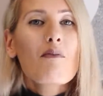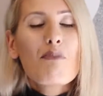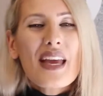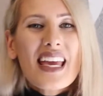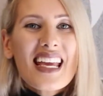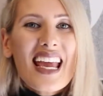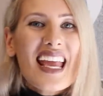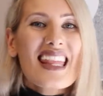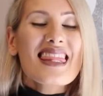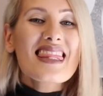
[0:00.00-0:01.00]
being
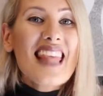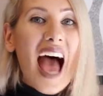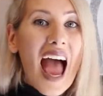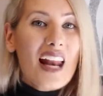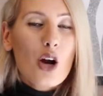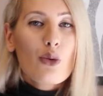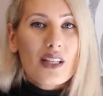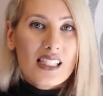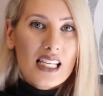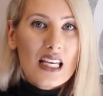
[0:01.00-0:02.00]
in that
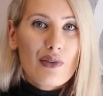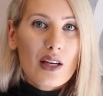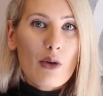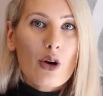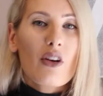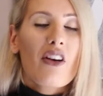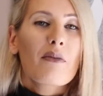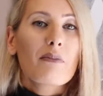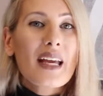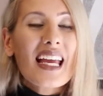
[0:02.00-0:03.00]
receiving mode,
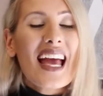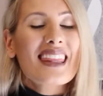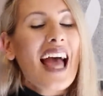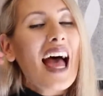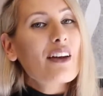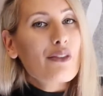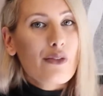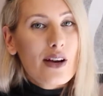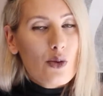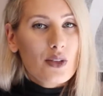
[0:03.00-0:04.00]
being at that
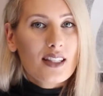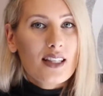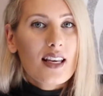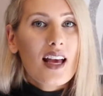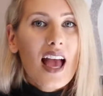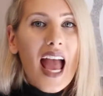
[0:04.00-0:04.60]
frequency,